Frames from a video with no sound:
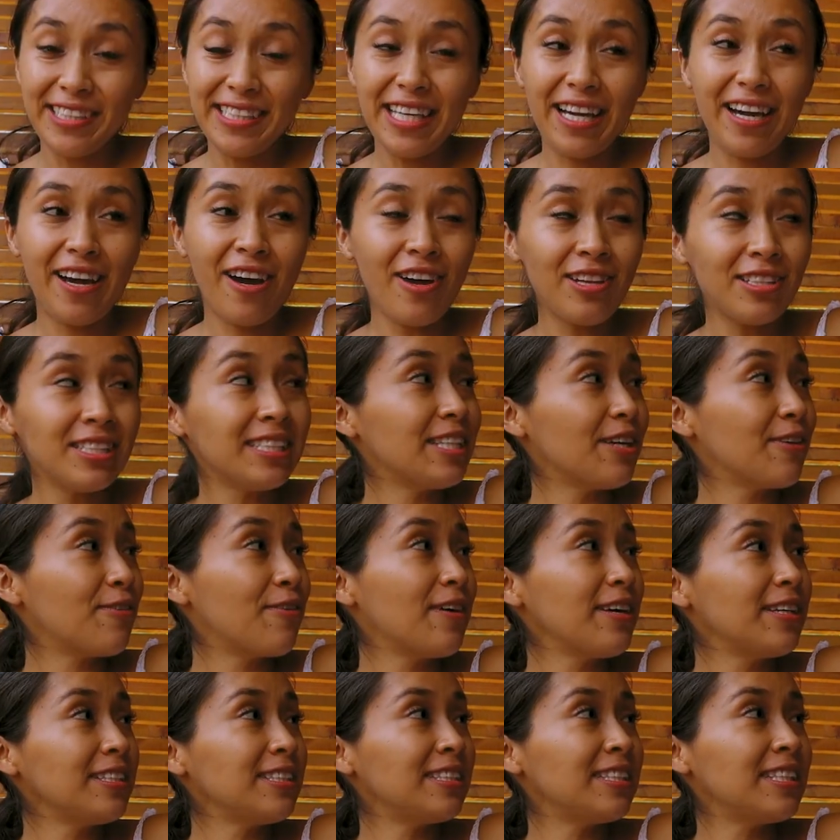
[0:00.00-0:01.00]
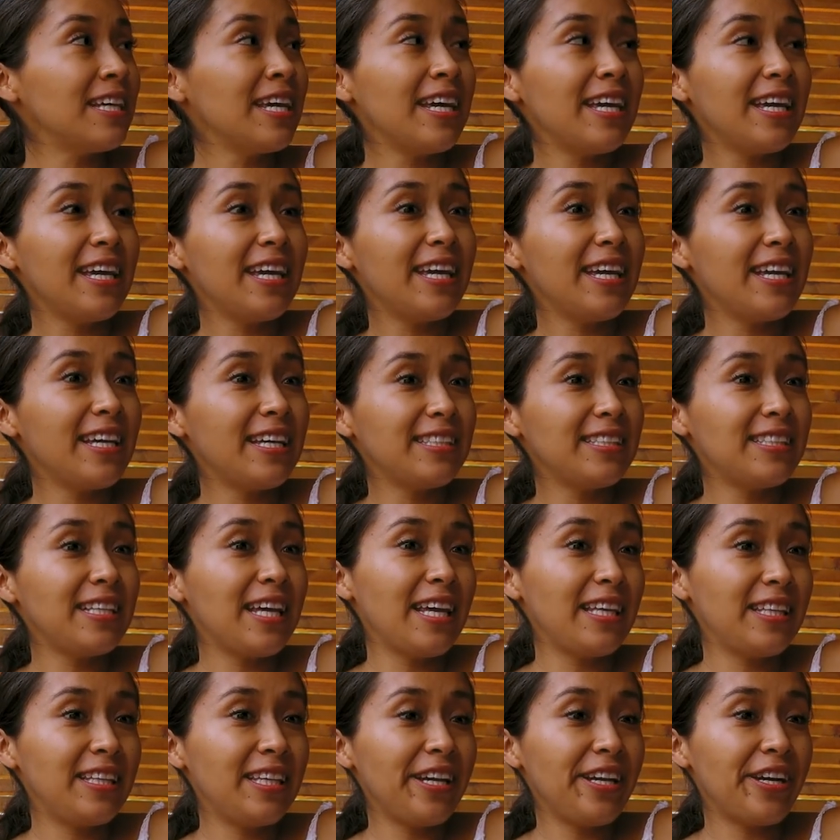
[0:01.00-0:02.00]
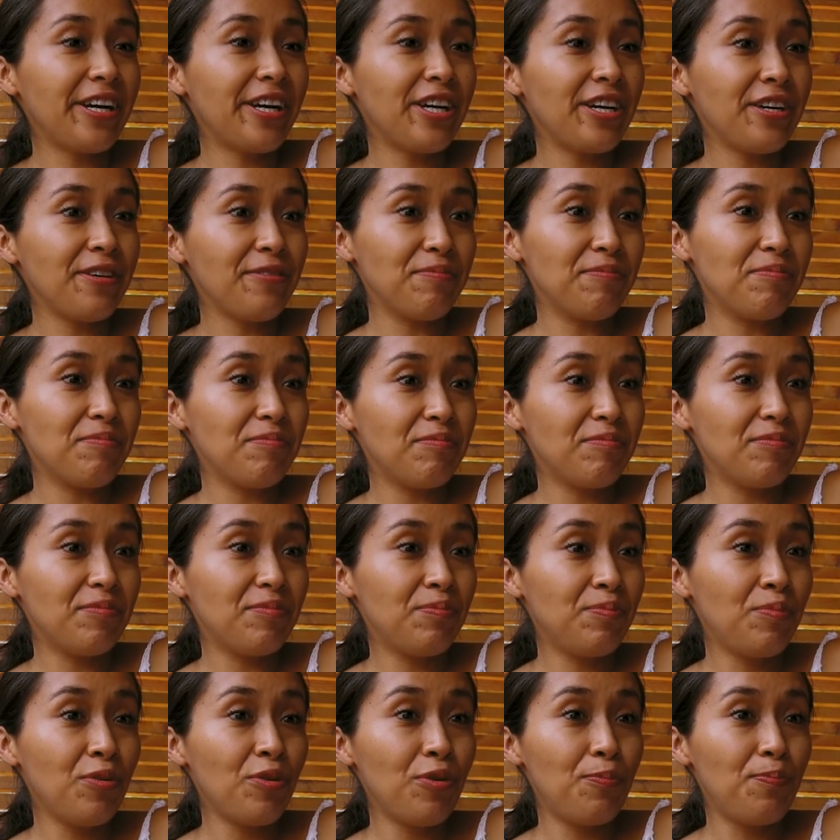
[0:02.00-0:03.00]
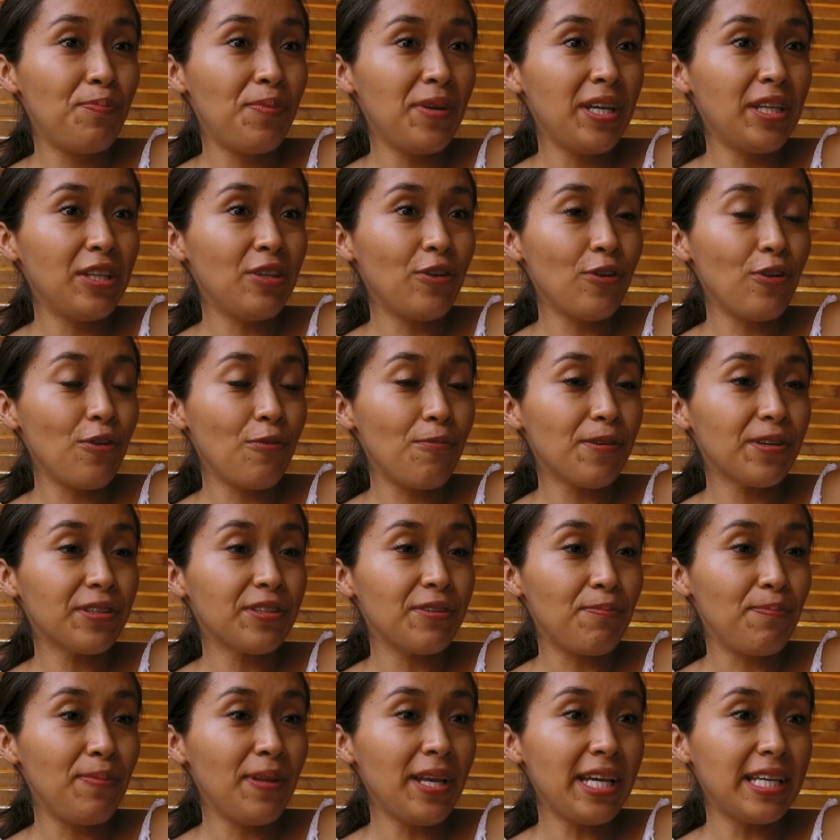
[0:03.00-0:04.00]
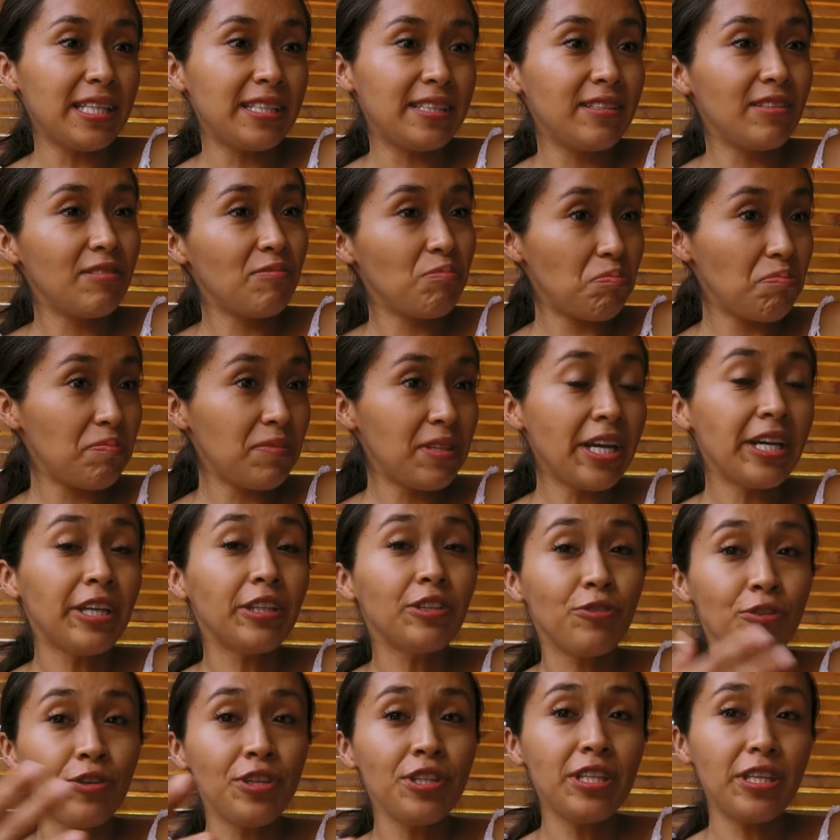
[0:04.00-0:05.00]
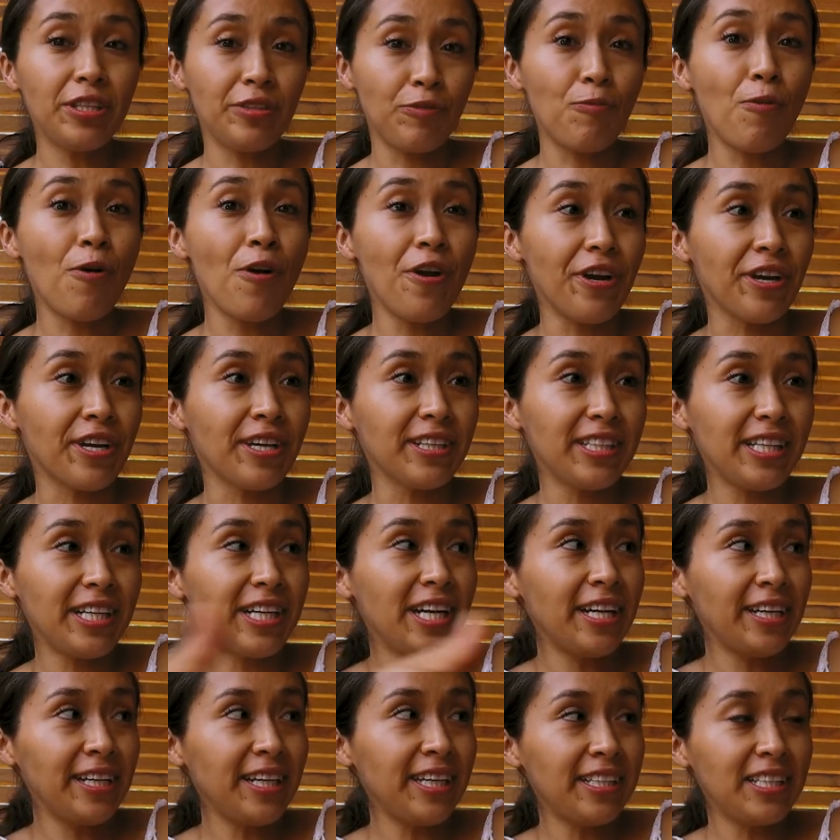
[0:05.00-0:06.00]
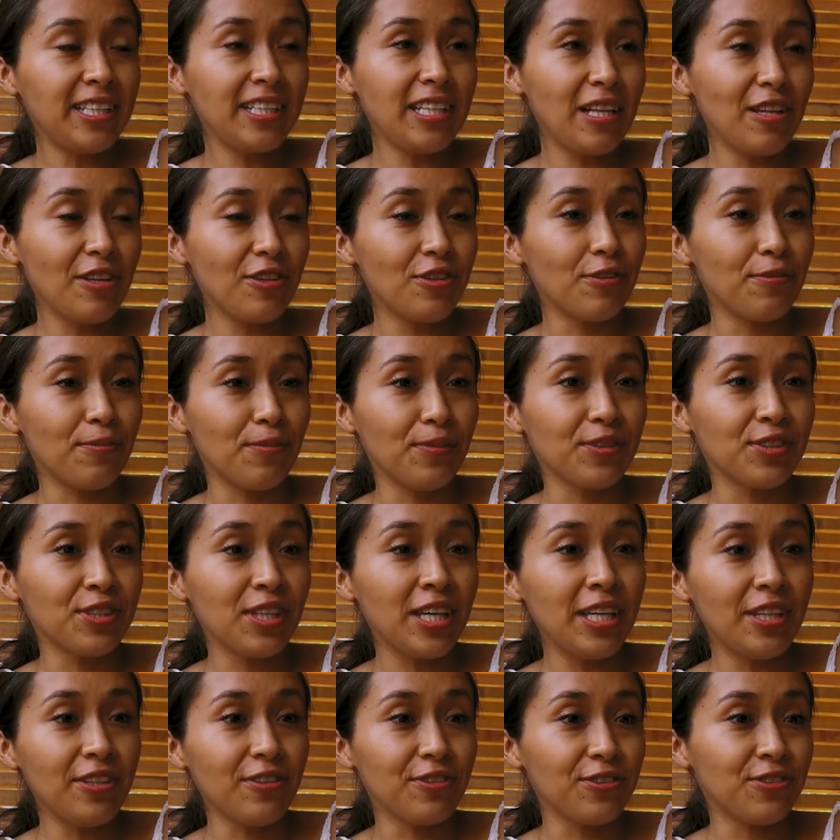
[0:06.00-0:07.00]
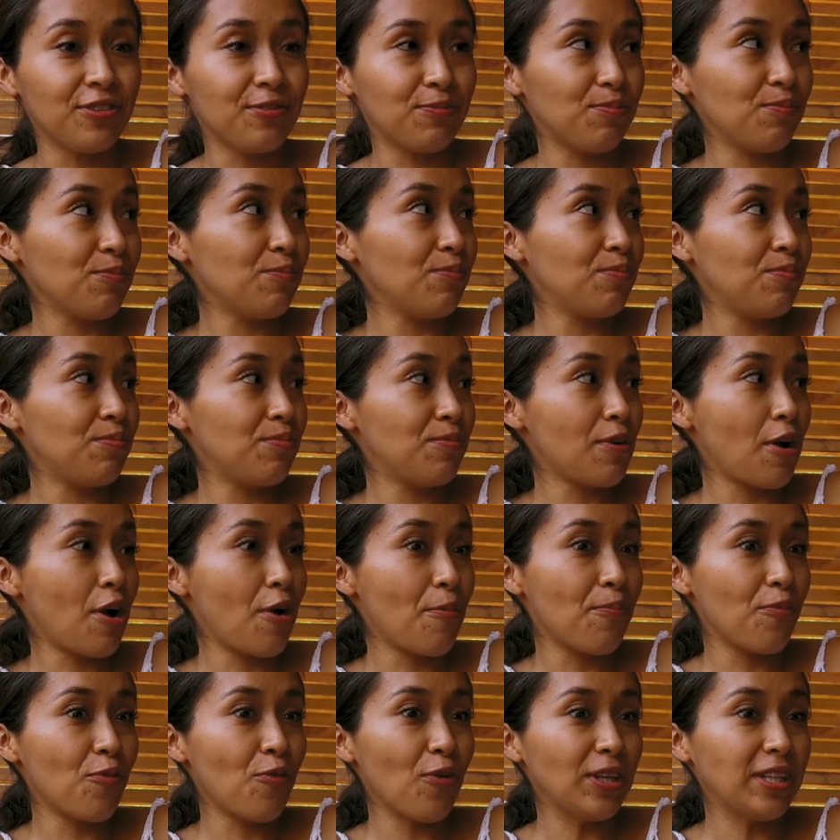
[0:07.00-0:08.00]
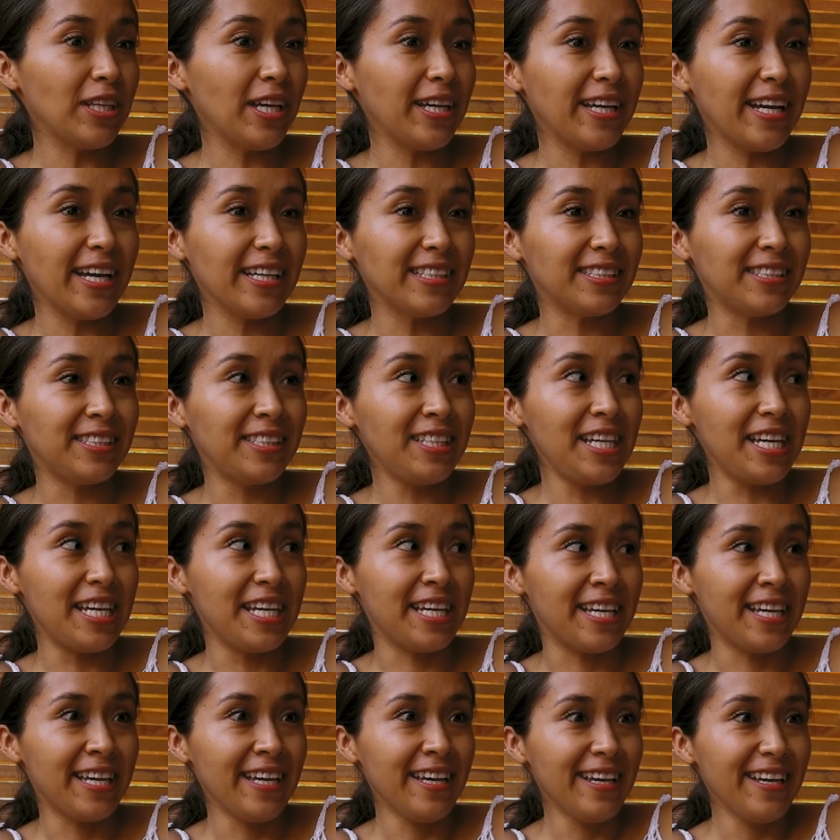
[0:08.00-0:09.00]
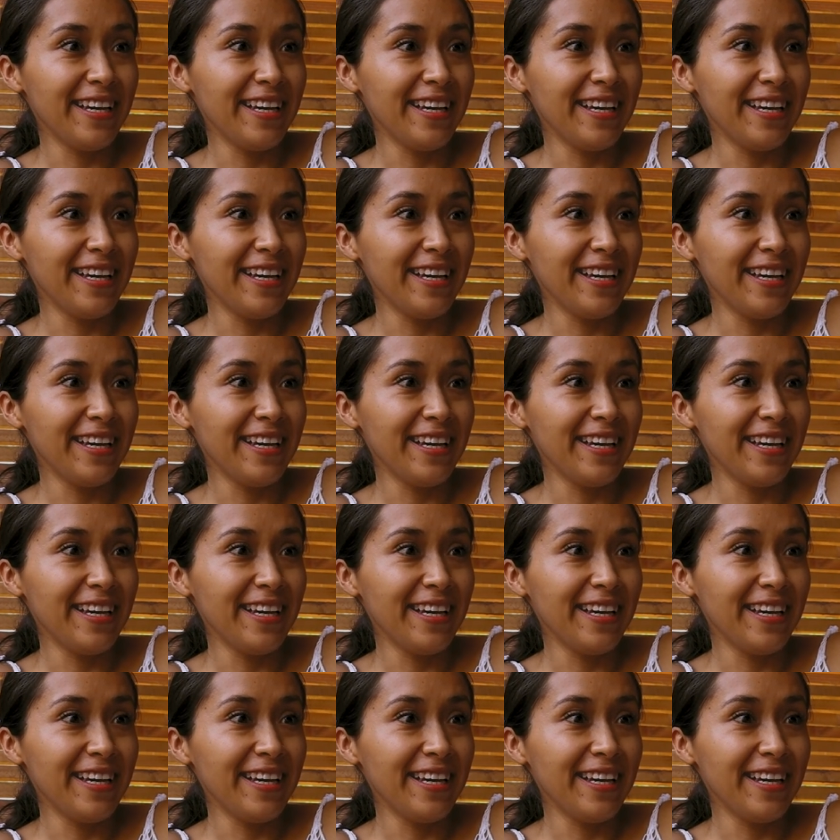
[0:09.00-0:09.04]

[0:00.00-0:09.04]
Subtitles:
The consequence is that they are pooping all over the place. They're doing their work. They're eating a lot of mosquitoes from what I can see.